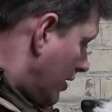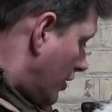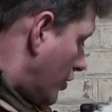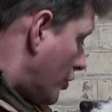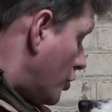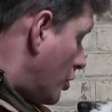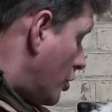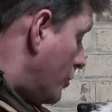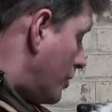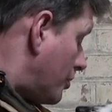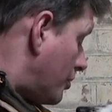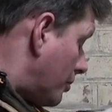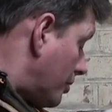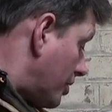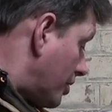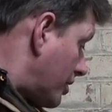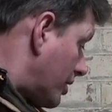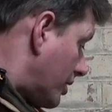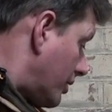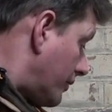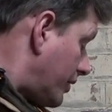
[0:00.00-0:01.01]
You enjoyed
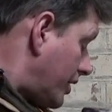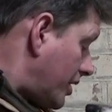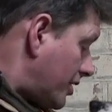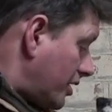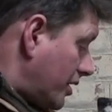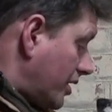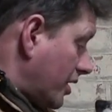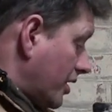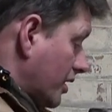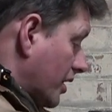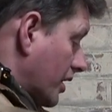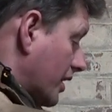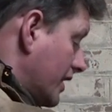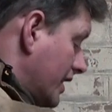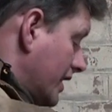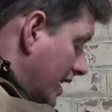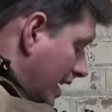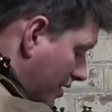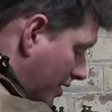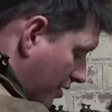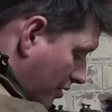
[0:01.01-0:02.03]
yourself yesterday, didn't
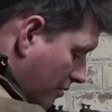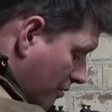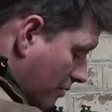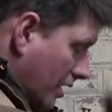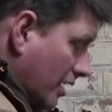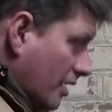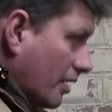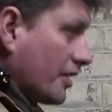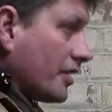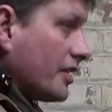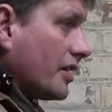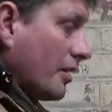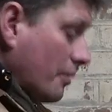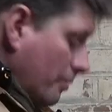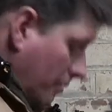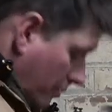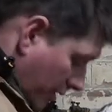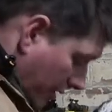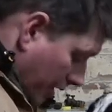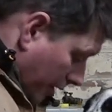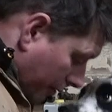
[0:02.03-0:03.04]
you? Yes, you did. I know
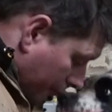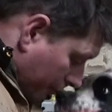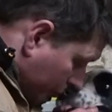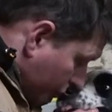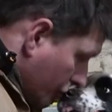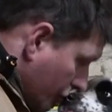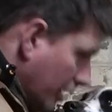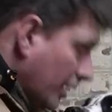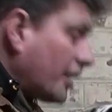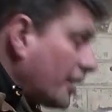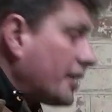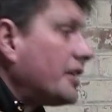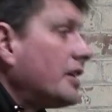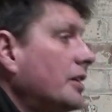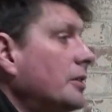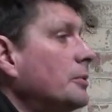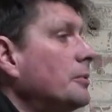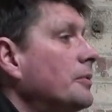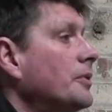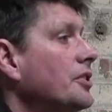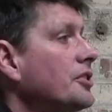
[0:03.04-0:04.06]
you did. I
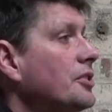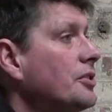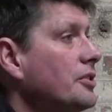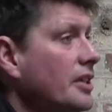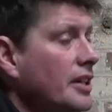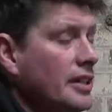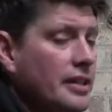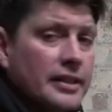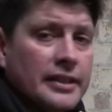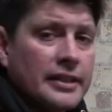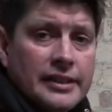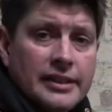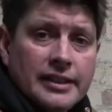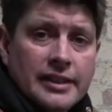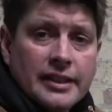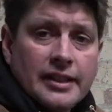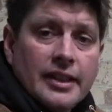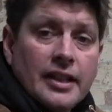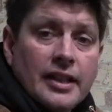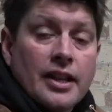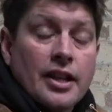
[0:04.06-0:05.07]
know. Yes, you did.
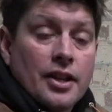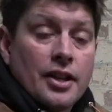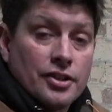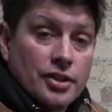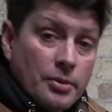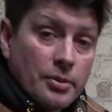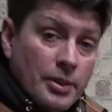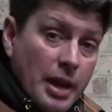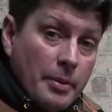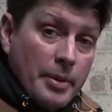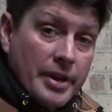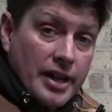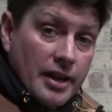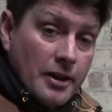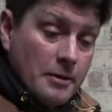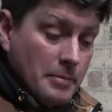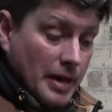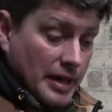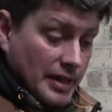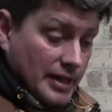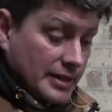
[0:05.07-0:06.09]
So there we
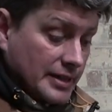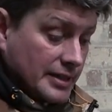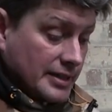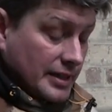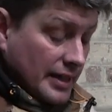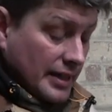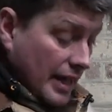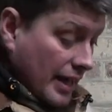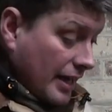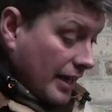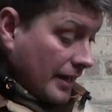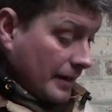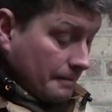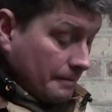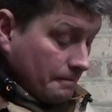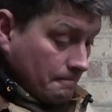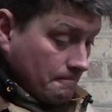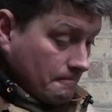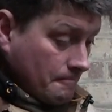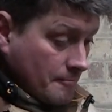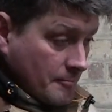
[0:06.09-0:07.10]
go, muckers.
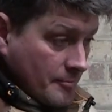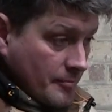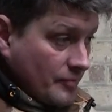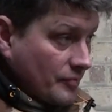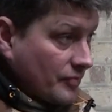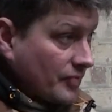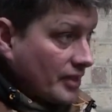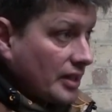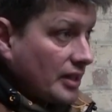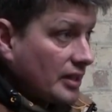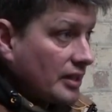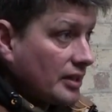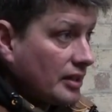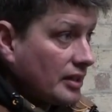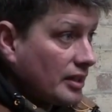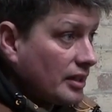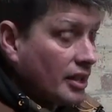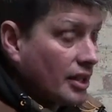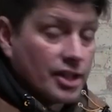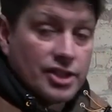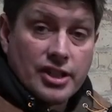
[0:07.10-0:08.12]

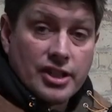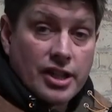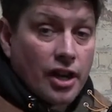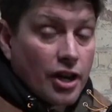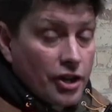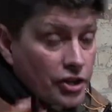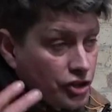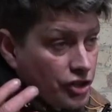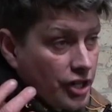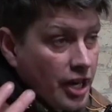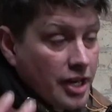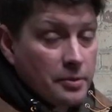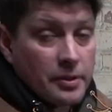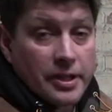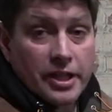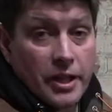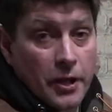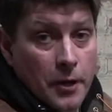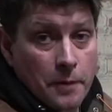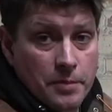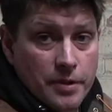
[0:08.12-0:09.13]
Like I said, I
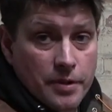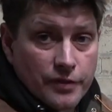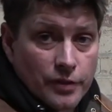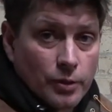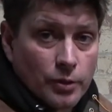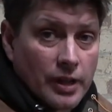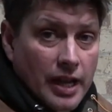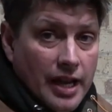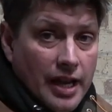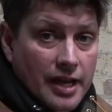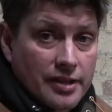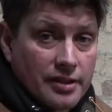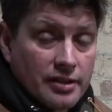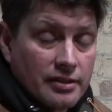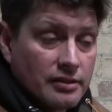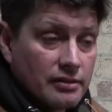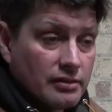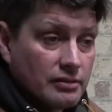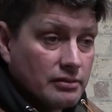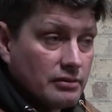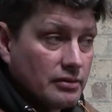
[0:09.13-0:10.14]
genuinely hope you've all had
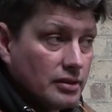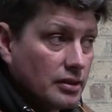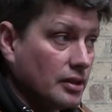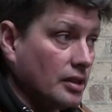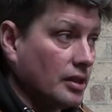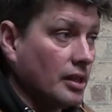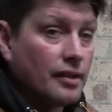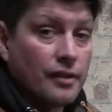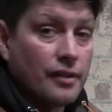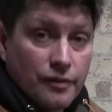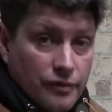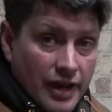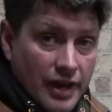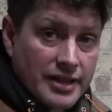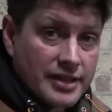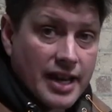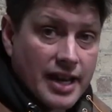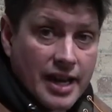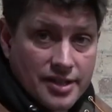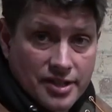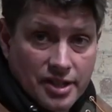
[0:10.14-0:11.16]
a
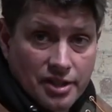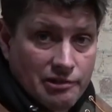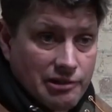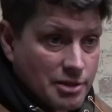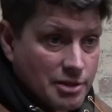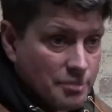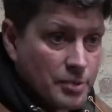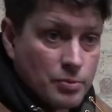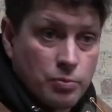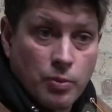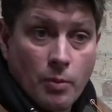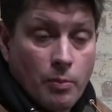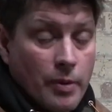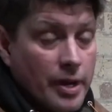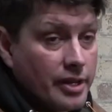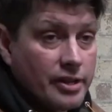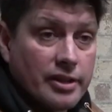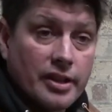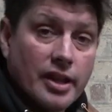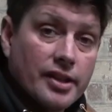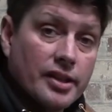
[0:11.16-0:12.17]
fantastic Christmas one
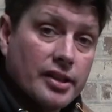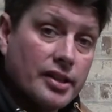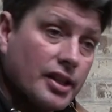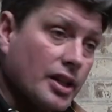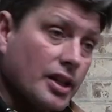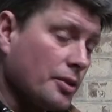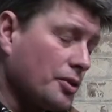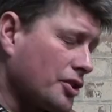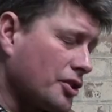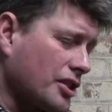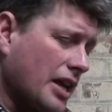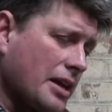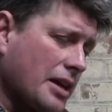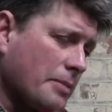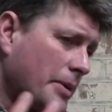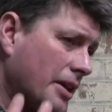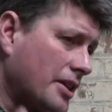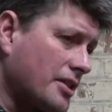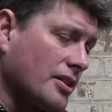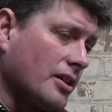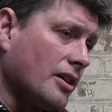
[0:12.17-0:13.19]
way or the other. You know, just had a
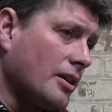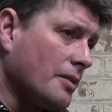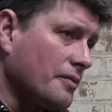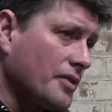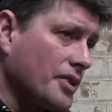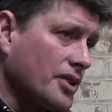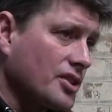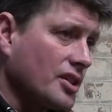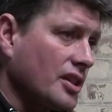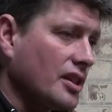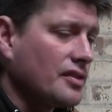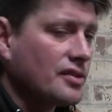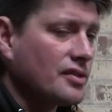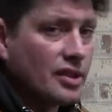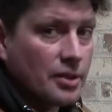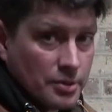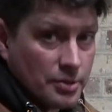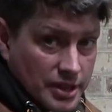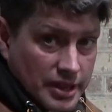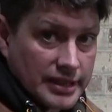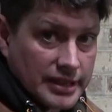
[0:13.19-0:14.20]
bit of time for yourselves,
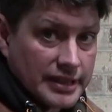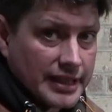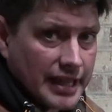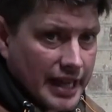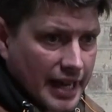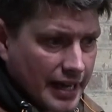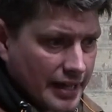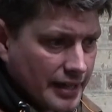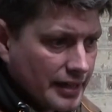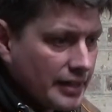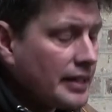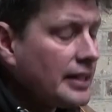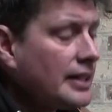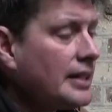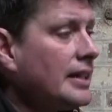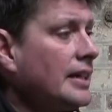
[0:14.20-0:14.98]
those that can.